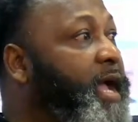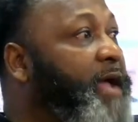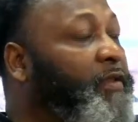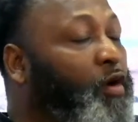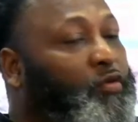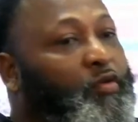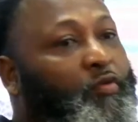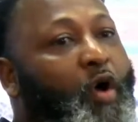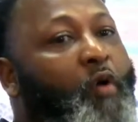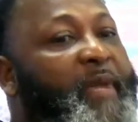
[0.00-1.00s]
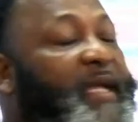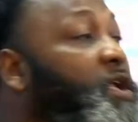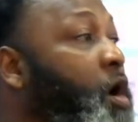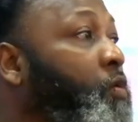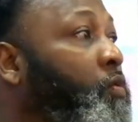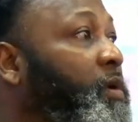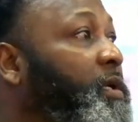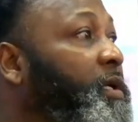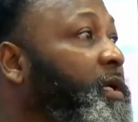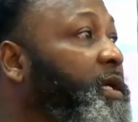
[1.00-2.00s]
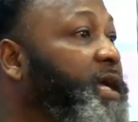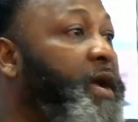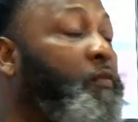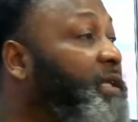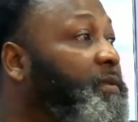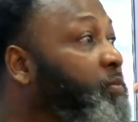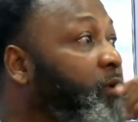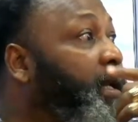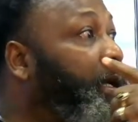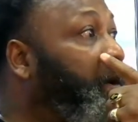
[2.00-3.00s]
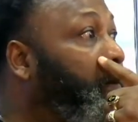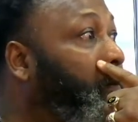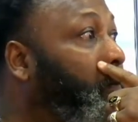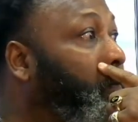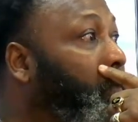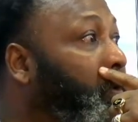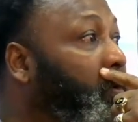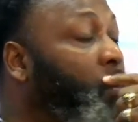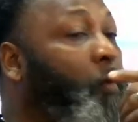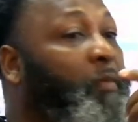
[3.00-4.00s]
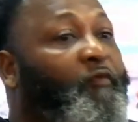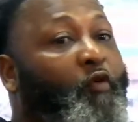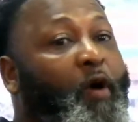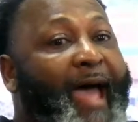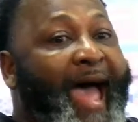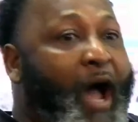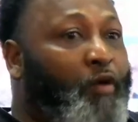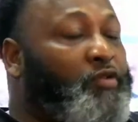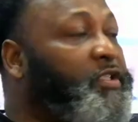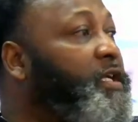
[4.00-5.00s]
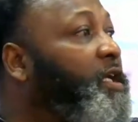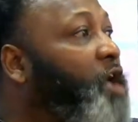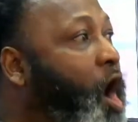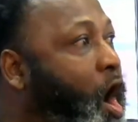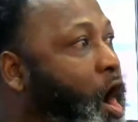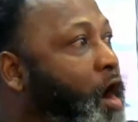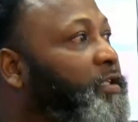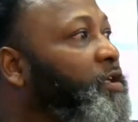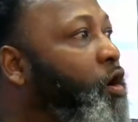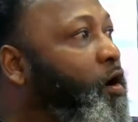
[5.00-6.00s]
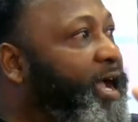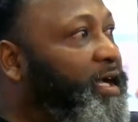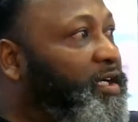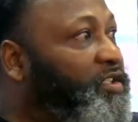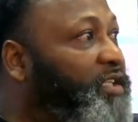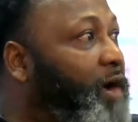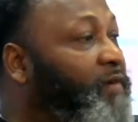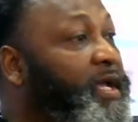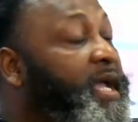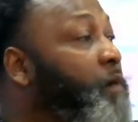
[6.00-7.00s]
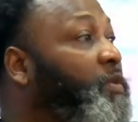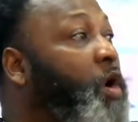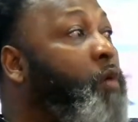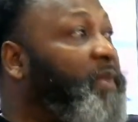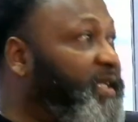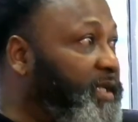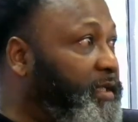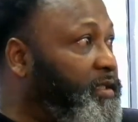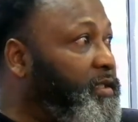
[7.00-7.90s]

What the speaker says: And those who know me know it wasn't pretty. Before the house and the cars and all that good stuff, it was homelessness.